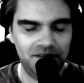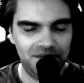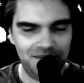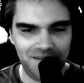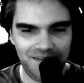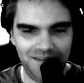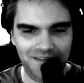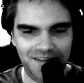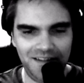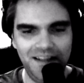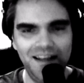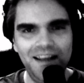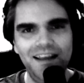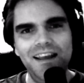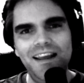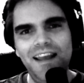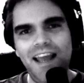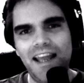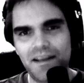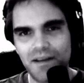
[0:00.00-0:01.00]

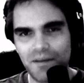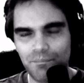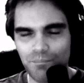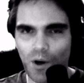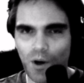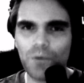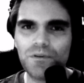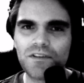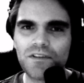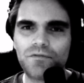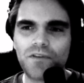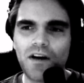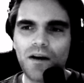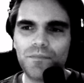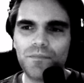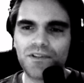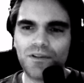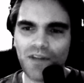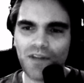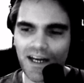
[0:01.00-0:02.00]
and get bones from,
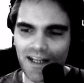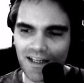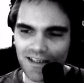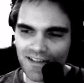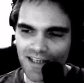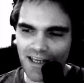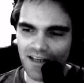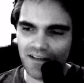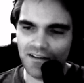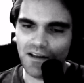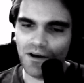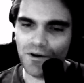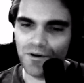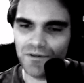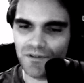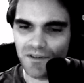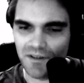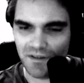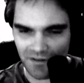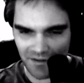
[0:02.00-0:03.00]
so that I can take
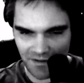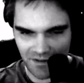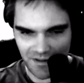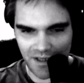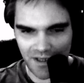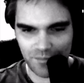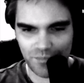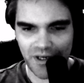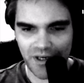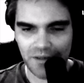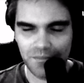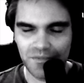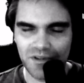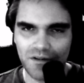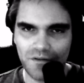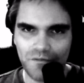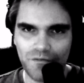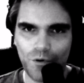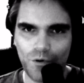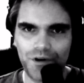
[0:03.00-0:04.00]
those and bring them to the
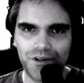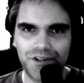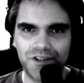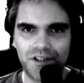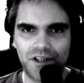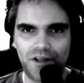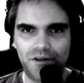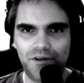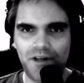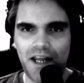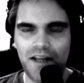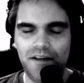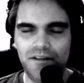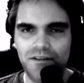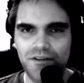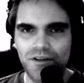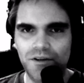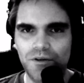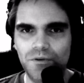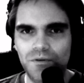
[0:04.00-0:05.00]
forge and create
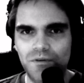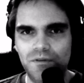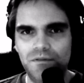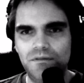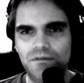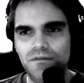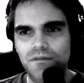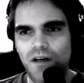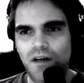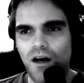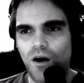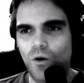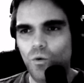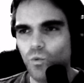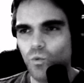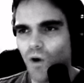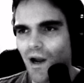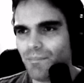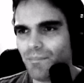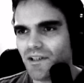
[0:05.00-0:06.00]
new
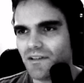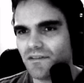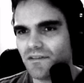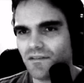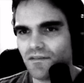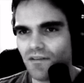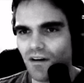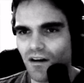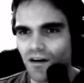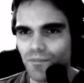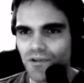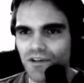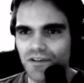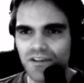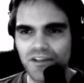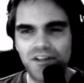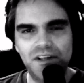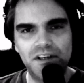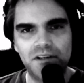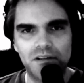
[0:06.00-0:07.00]
weapons, armor, and
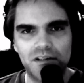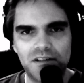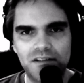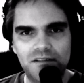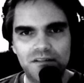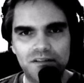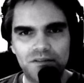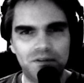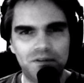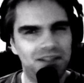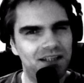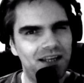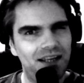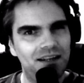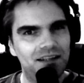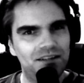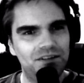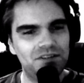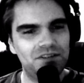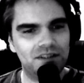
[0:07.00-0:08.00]
shields. So
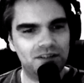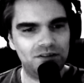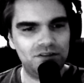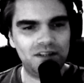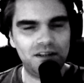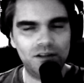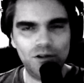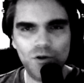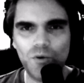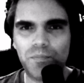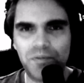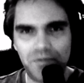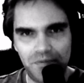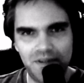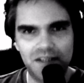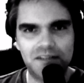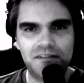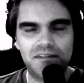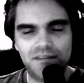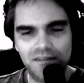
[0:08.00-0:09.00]
there's a loop
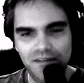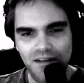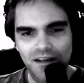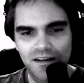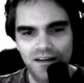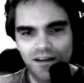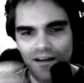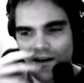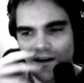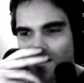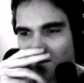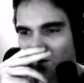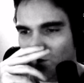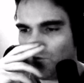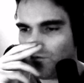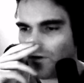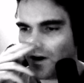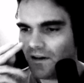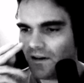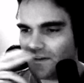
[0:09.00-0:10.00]
that's
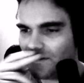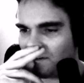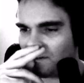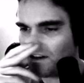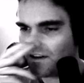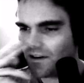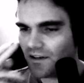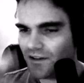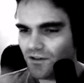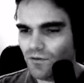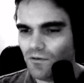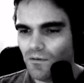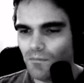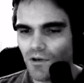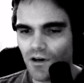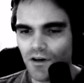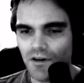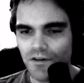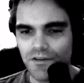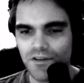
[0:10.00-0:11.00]
finally starting to
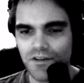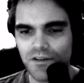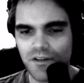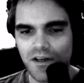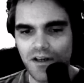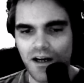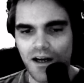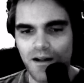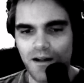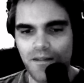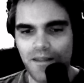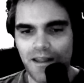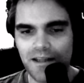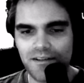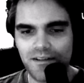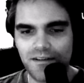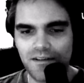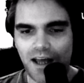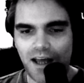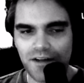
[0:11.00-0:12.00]
emerge.
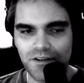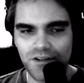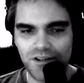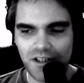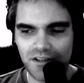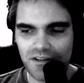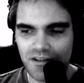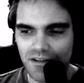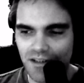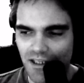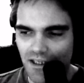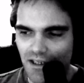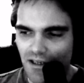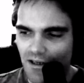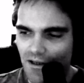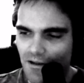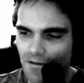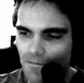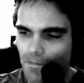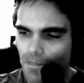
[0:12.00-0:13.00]
That's not just the
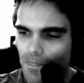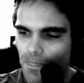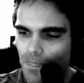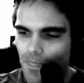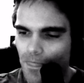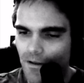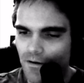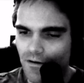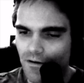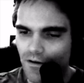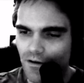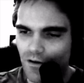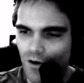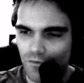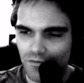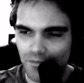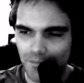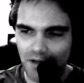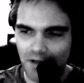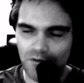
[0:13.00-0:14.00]
go
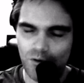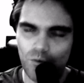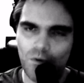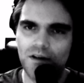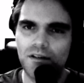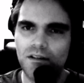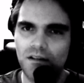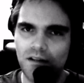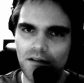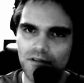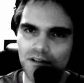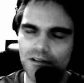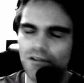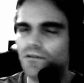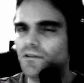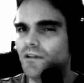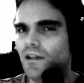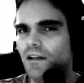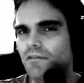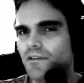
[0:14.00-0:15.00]
from level 1 to level 2
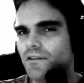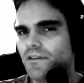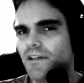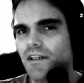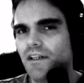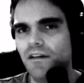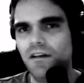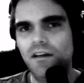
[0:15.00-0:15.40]
to level 3